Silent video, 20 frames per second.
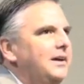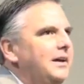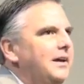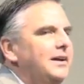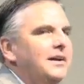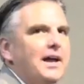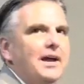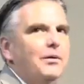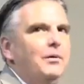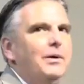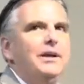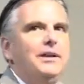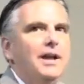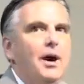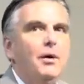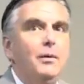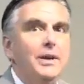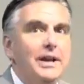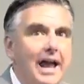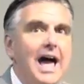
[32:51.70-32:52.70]
Now we,
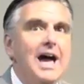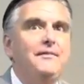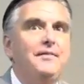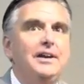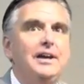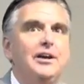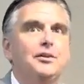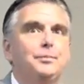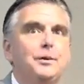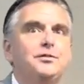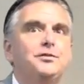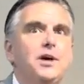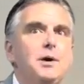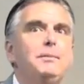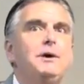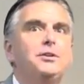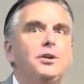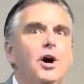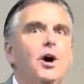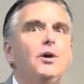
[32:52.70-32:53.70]
now we laugh at this, but some
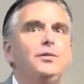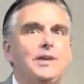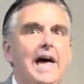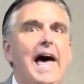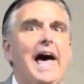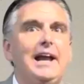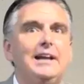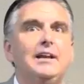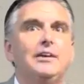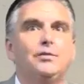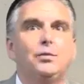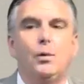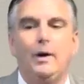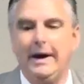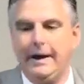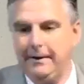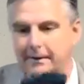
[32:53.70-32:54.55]
adults act this way.